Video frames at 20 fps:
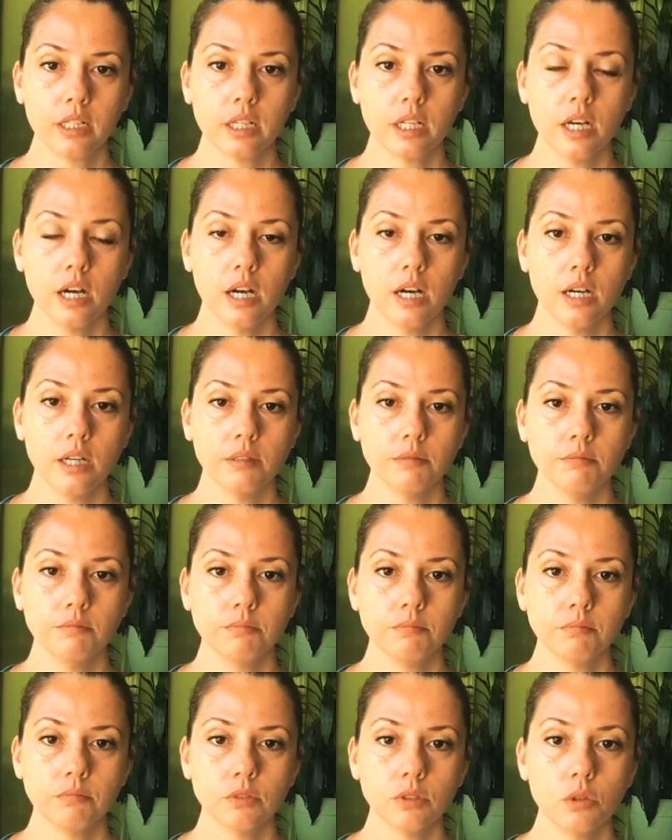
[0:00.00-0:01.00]

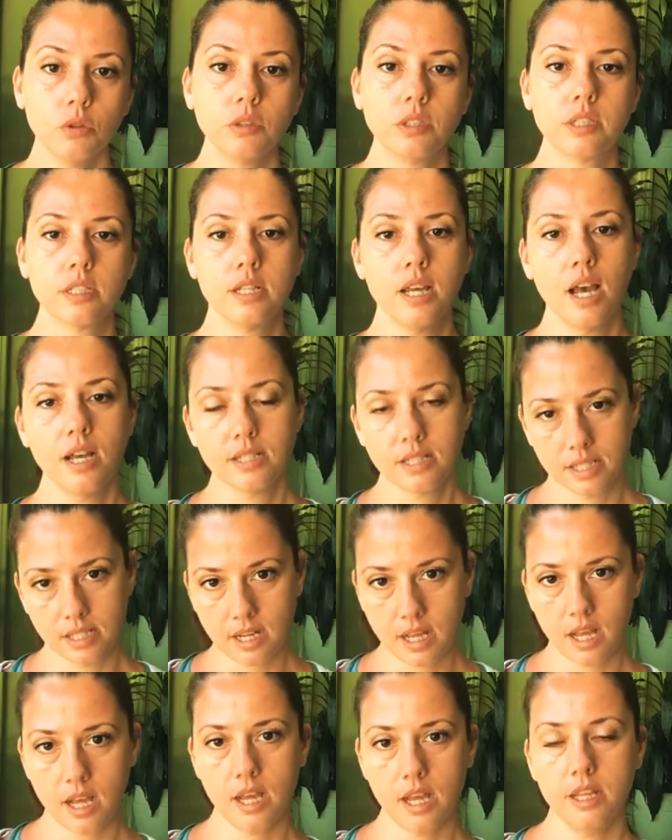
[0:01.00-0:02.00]

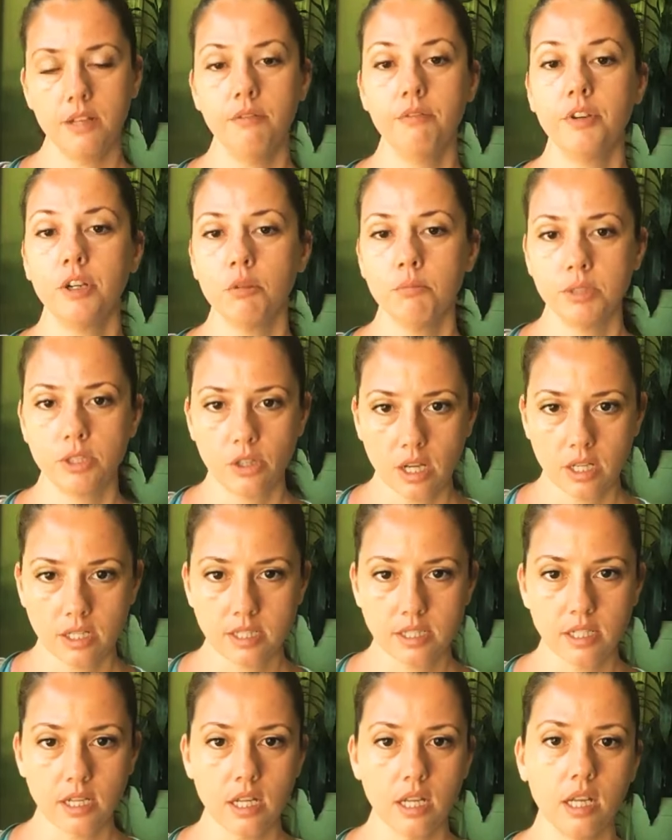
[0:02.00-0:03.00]
Utkatasana and
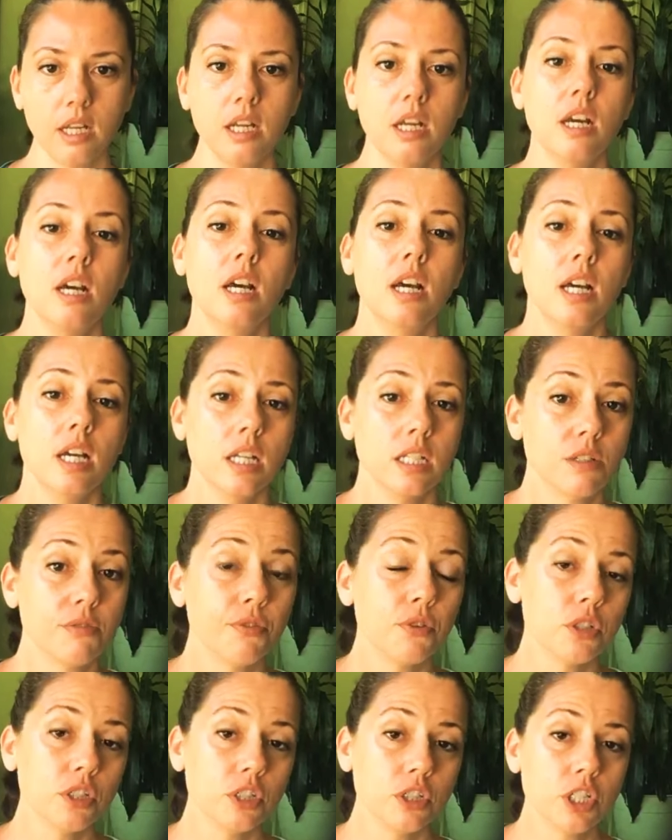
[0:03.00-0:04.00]
Virabhadrasana, it's
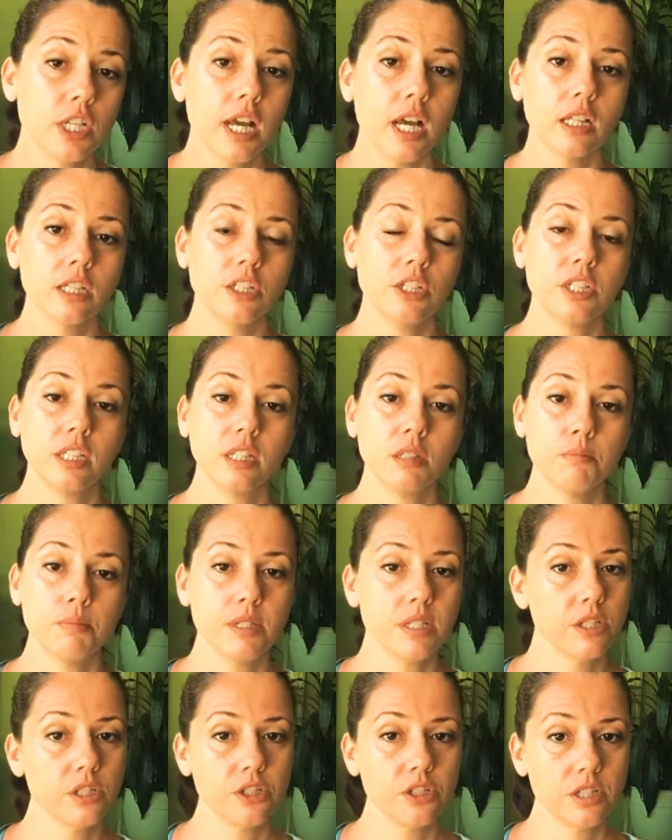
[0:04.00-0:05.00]
further challenging the
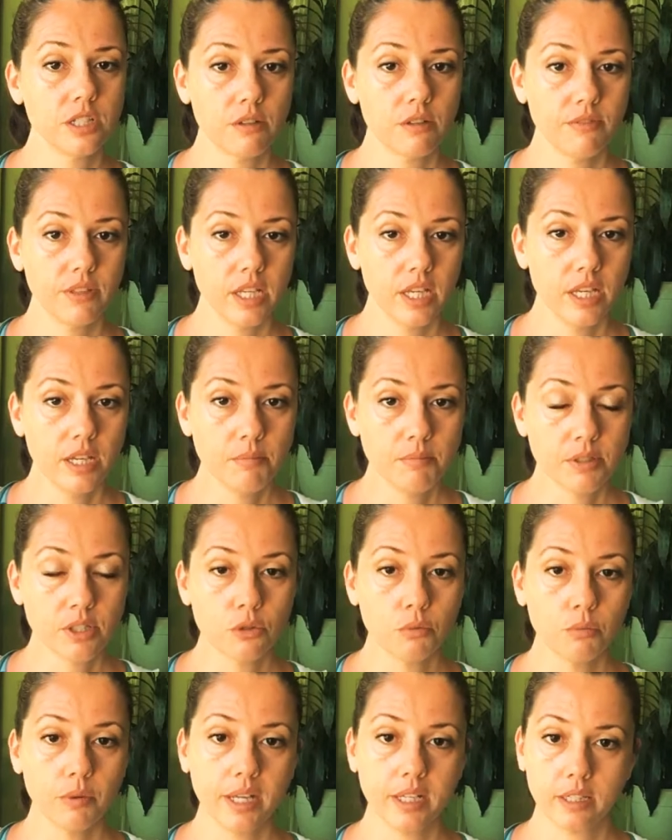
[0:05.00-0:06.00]
positions of the hips
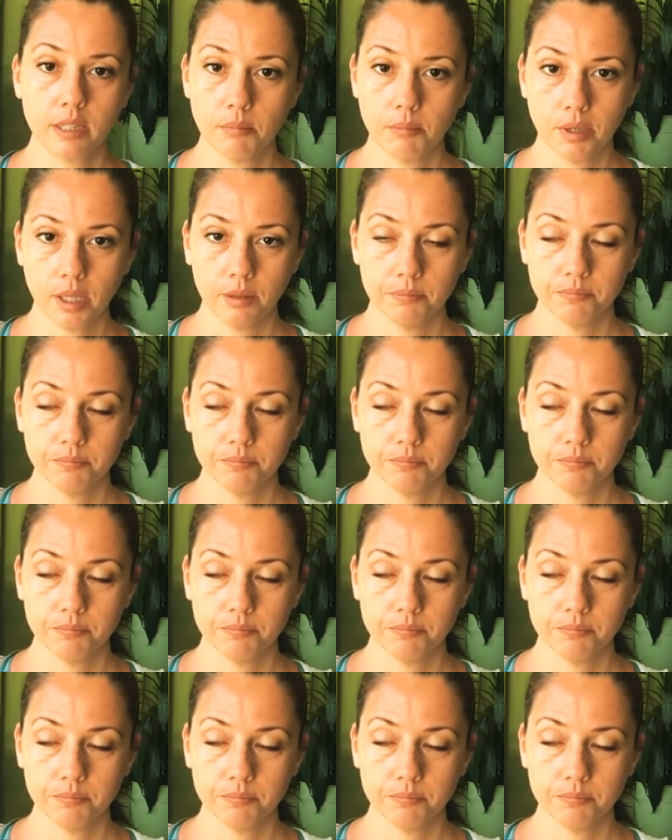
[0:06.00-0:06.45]
to wake them up.